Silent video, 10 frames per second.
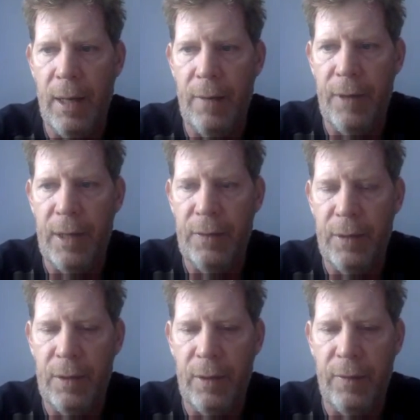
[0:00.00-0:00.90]
not
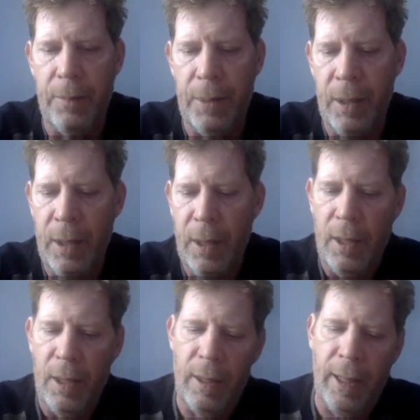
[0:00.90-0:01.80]
phosphorus driven, but
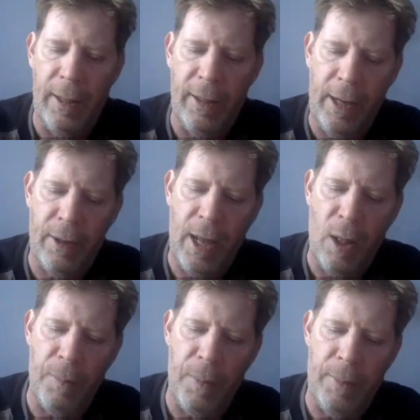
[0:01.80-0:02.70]
th that could
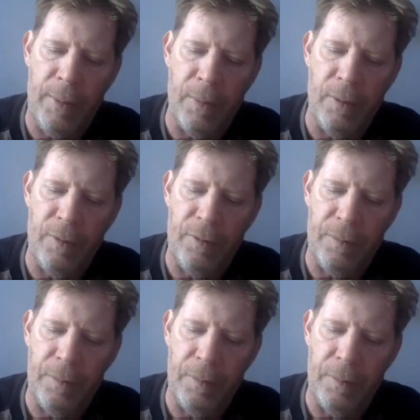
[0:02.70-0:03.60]
help maybe move
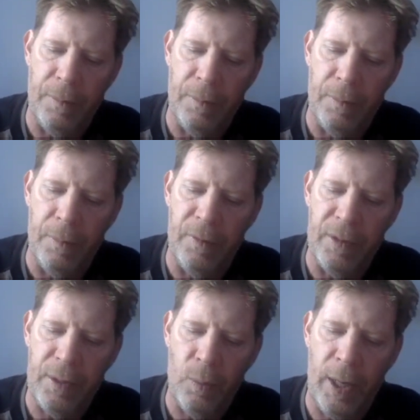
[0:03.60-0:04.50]
move
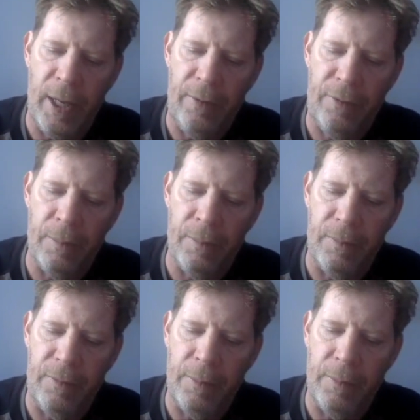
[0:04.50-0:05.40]
us away from
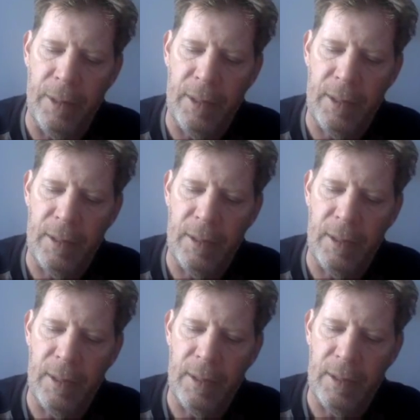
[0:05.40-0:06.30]
from this
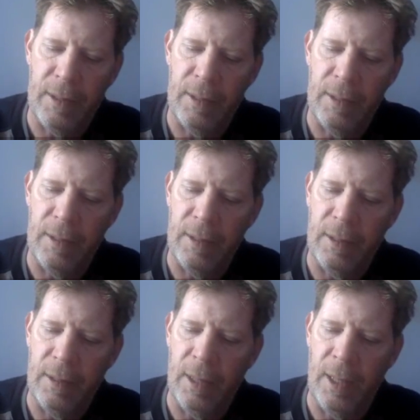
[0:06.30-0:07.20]
this
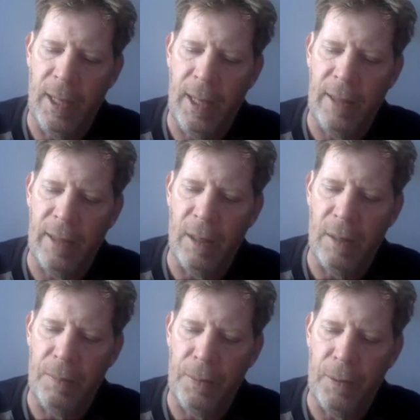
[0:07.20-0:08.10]
uh,
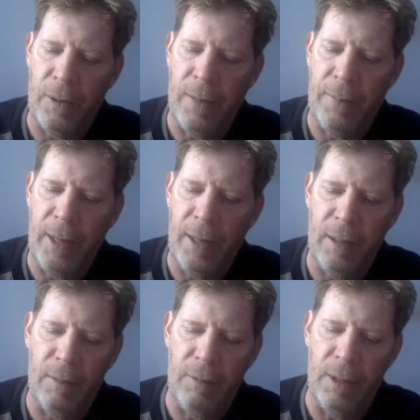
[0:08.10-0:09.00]
ethanol program that
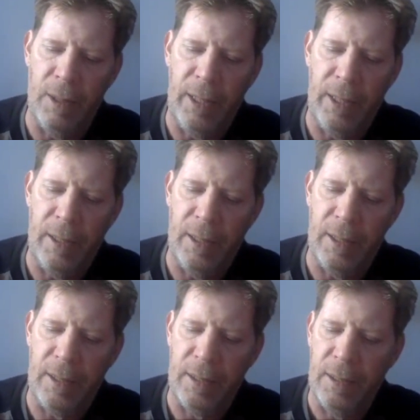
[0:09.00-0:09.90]
really
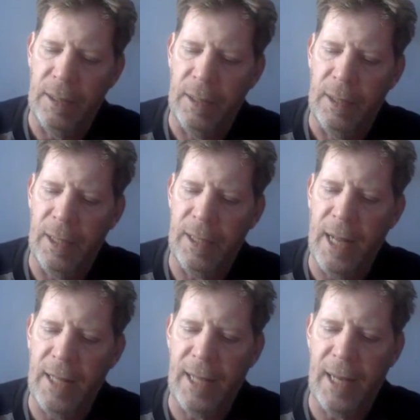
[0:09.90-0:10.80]
is is
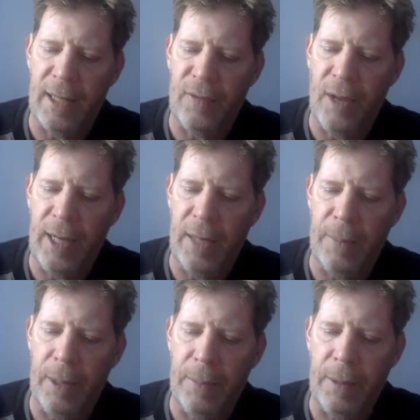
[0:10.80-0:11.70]
not satisfying
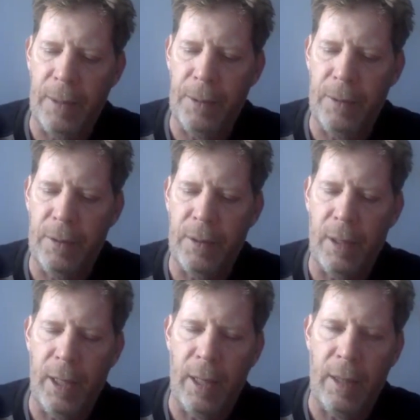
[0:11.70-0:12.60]
anybody but the producers of
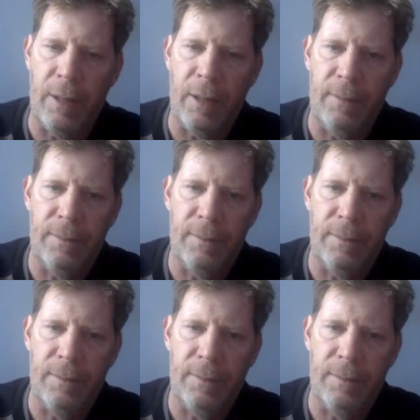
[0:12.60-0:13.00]
the ethanol.